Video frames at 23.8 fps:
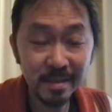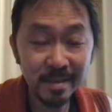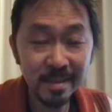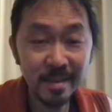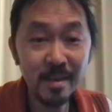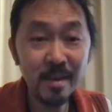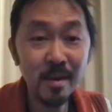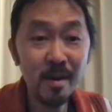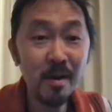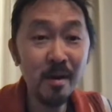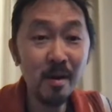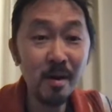
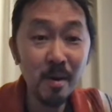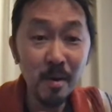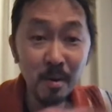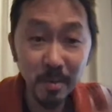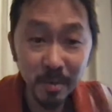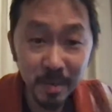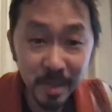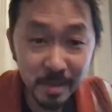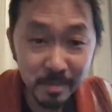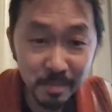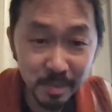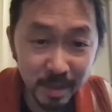The
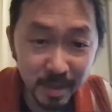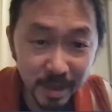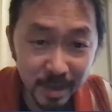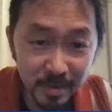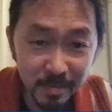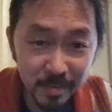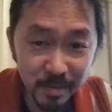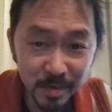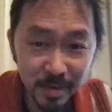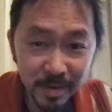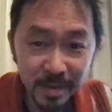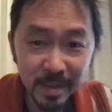only
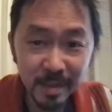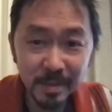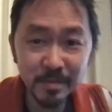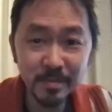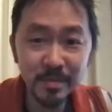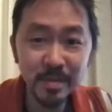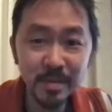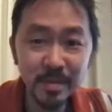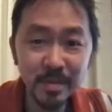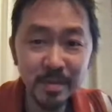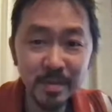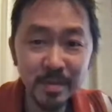Playboy that's
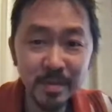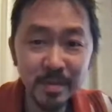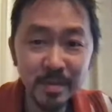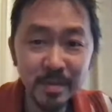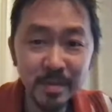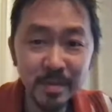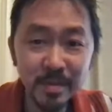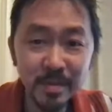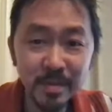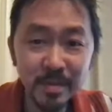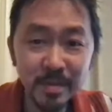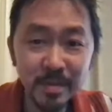worth
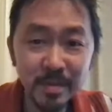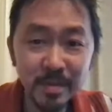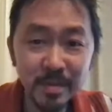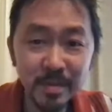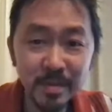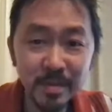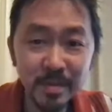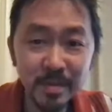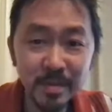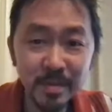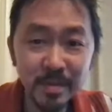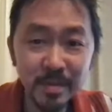
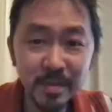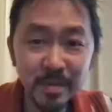anything.